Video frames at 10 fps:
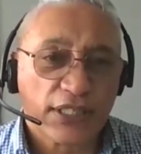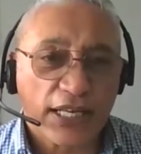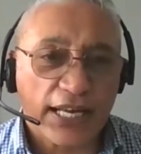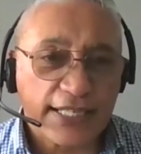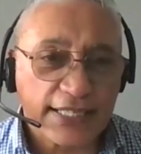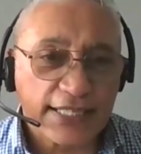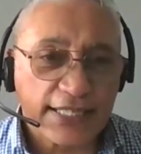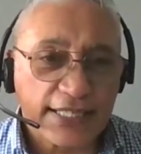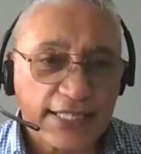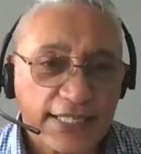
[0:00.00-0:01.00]
a second
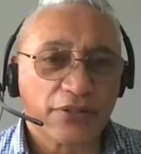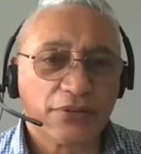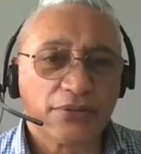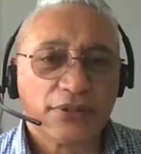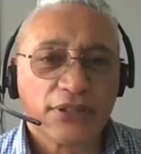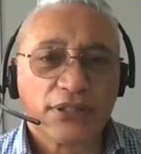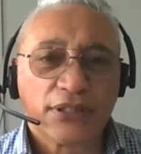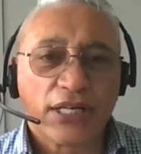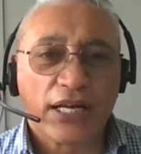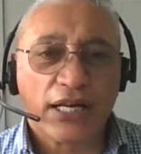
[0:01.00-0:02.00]
tunnel
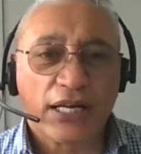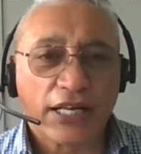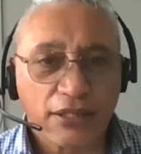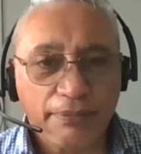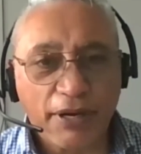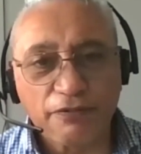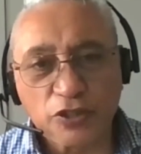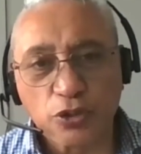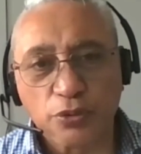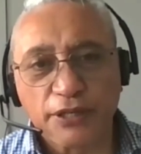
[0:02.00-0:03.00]
under Mount
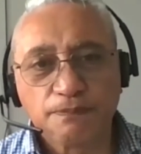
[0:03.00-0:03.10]
Victoria.